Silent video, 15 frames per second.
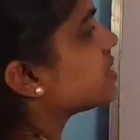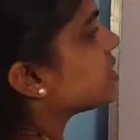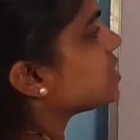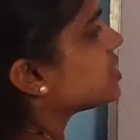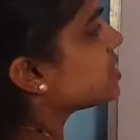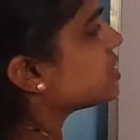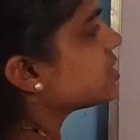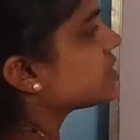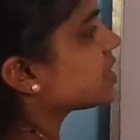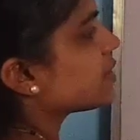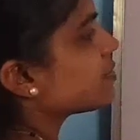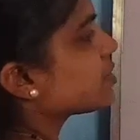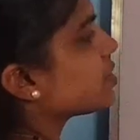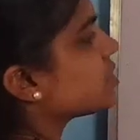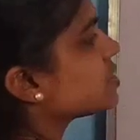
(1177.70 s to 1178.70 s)
t, t is
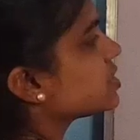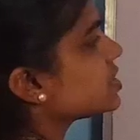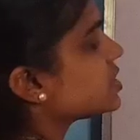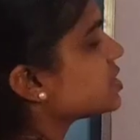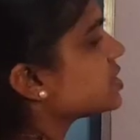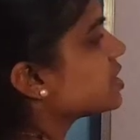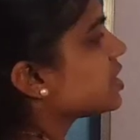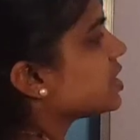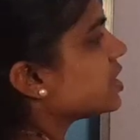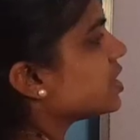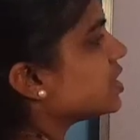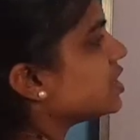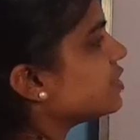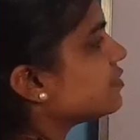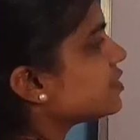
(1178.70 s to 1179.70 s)
kept constant,
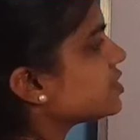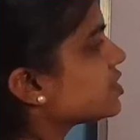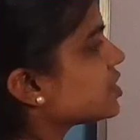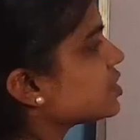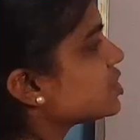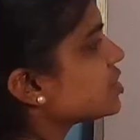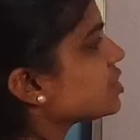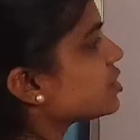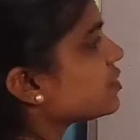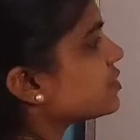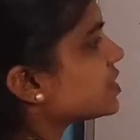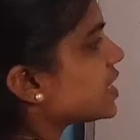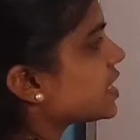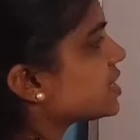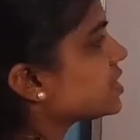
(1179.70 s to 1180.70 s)
differentiation of
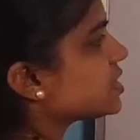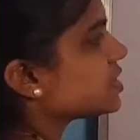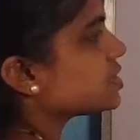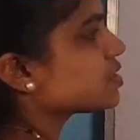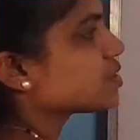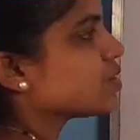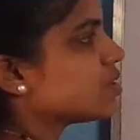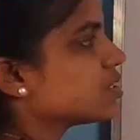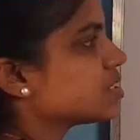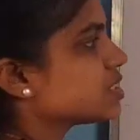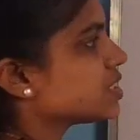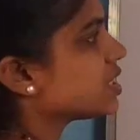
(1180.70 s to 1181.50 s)
sin t is cos